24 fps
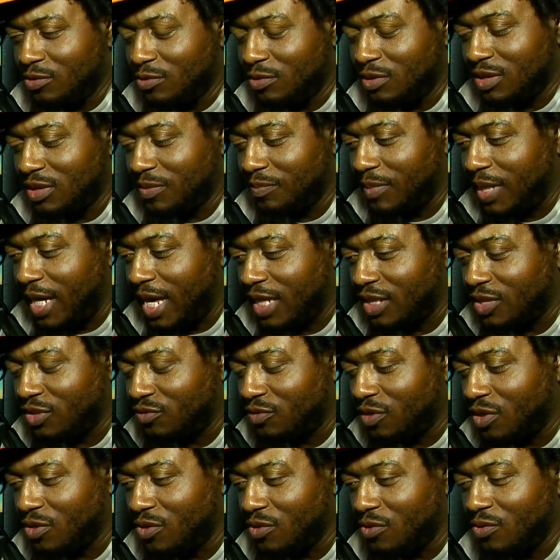with the black
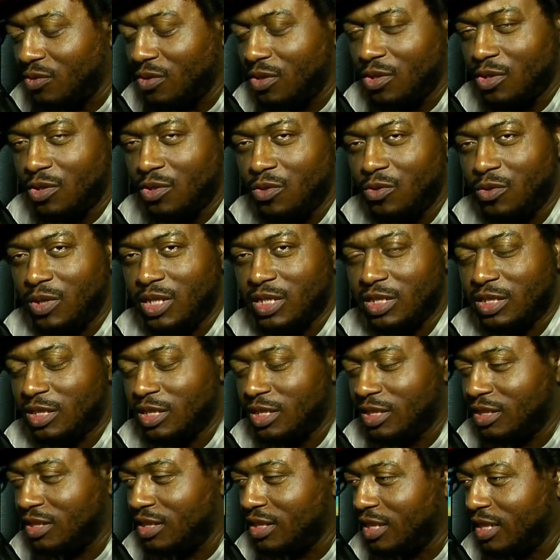struggle, who
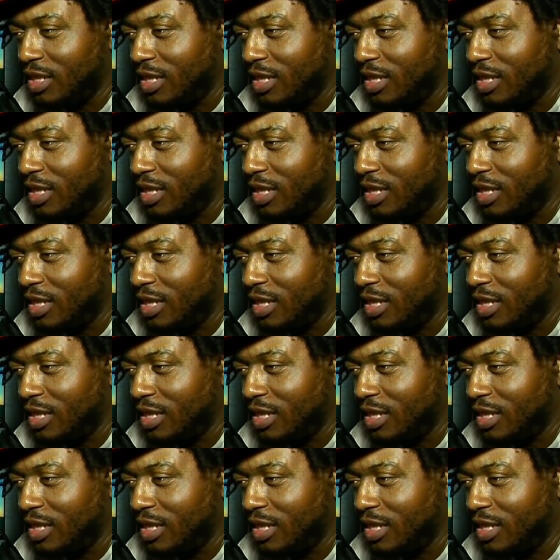assisted